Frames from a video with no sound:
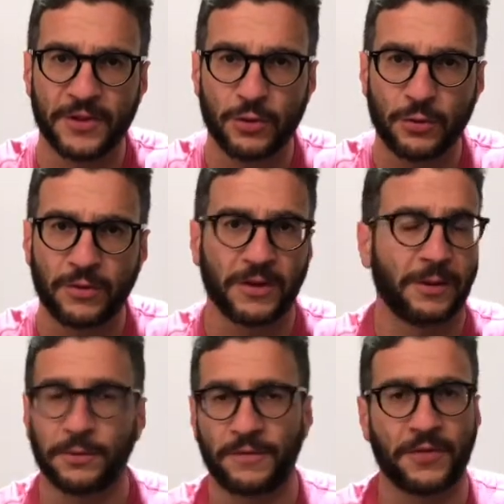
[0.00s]
views, their
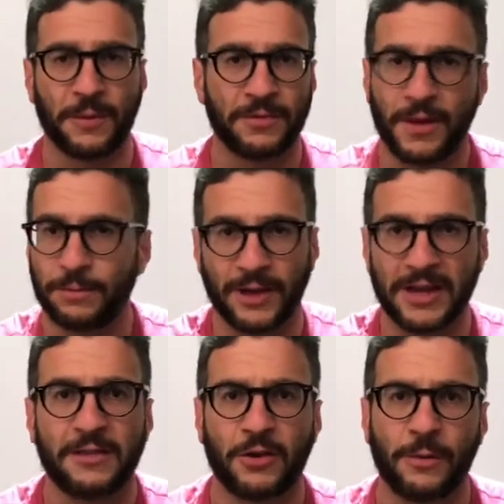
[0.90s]
number of thumbs up,
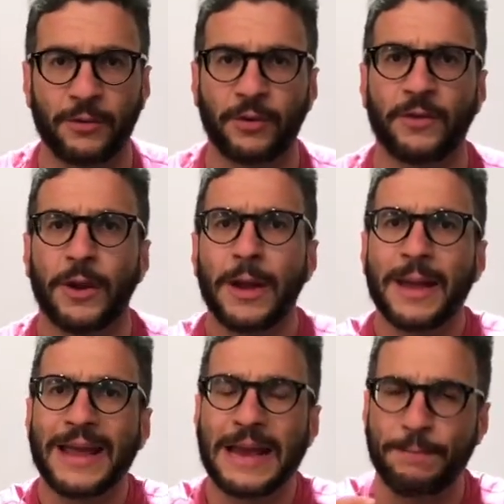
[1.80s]
likes, comments, whatever,
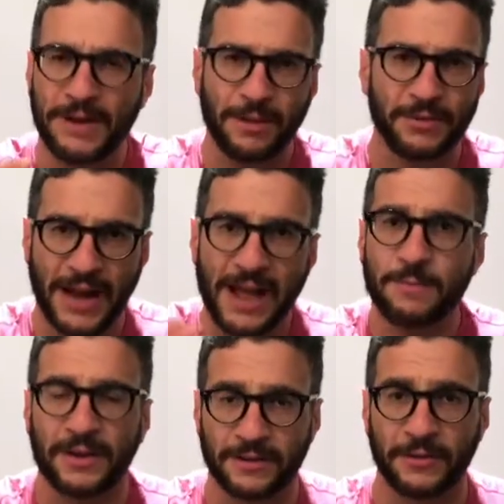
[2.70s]
it becomes an
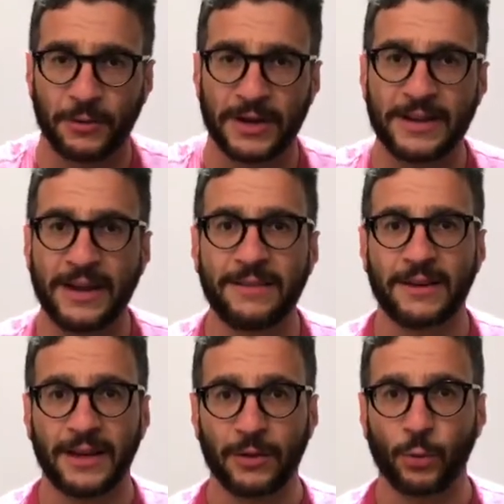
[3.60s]
aspect of their
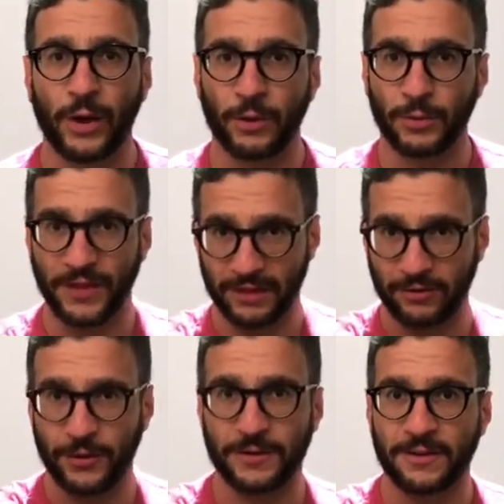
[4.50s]
identity, where when they
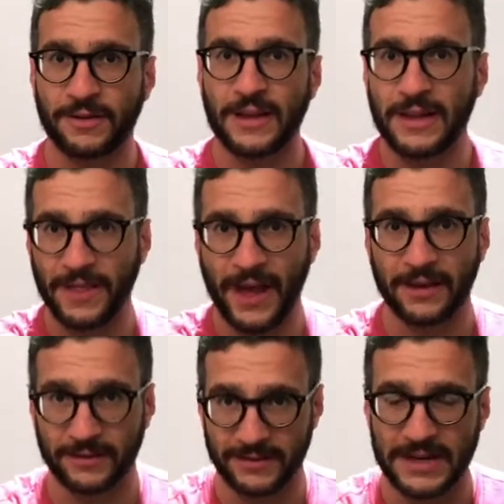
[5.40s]
start to see
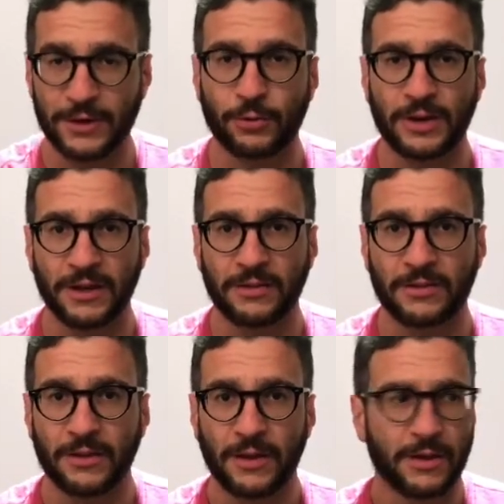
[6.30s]
that
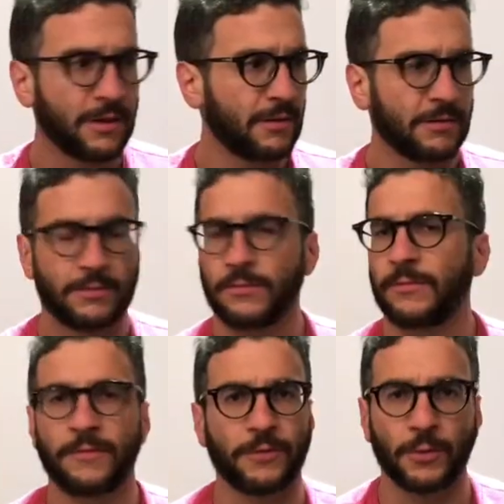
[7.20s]
decrease,
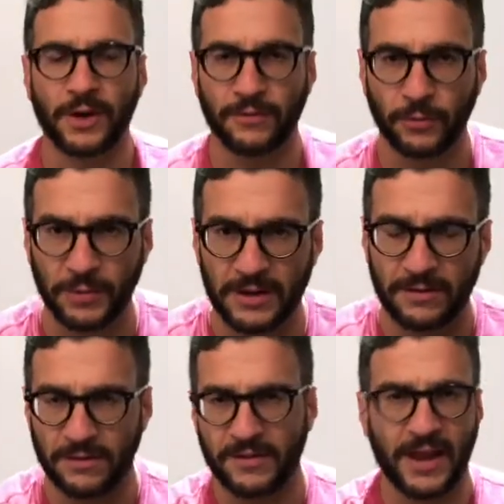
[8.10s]
for whatever the
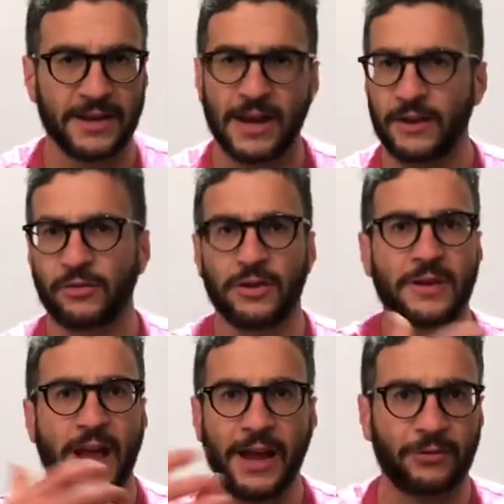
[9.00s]
reason,
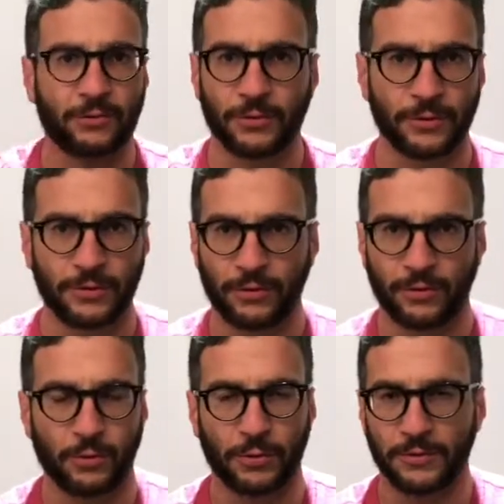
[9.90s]
stagnation, natural
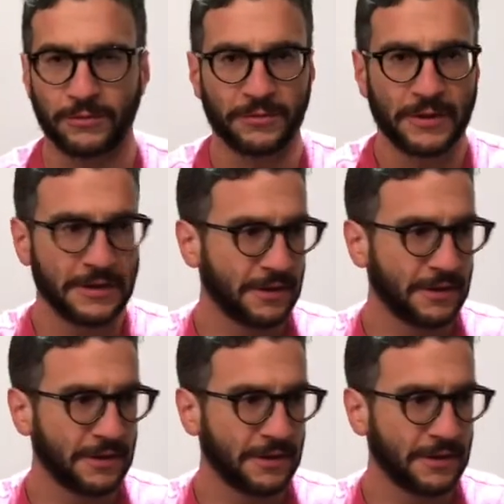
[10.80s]
sort of